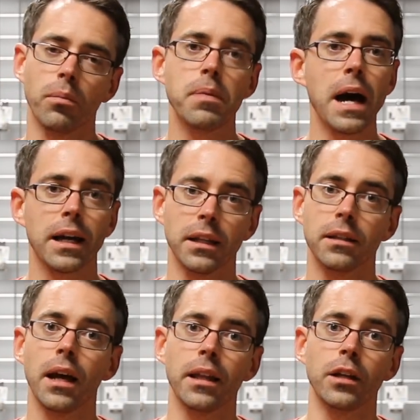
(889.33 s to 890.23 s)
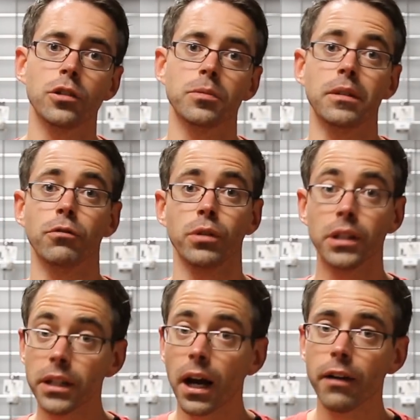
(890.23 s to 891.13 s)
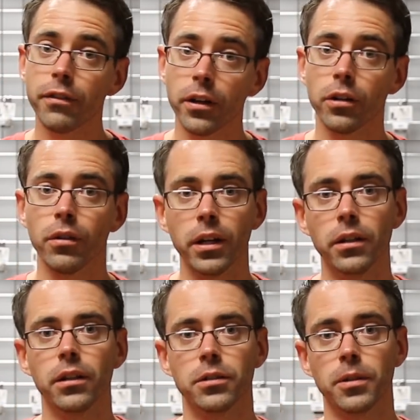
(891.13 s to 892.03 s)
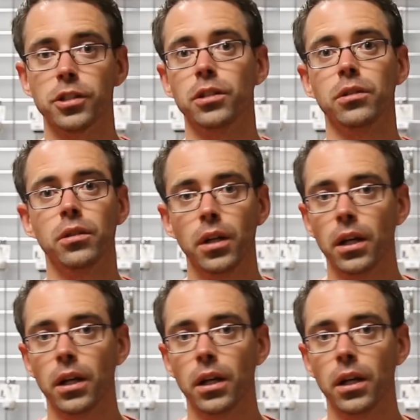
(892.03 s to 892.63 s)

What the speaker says: Back in the day, they used to be really high failure rate, especially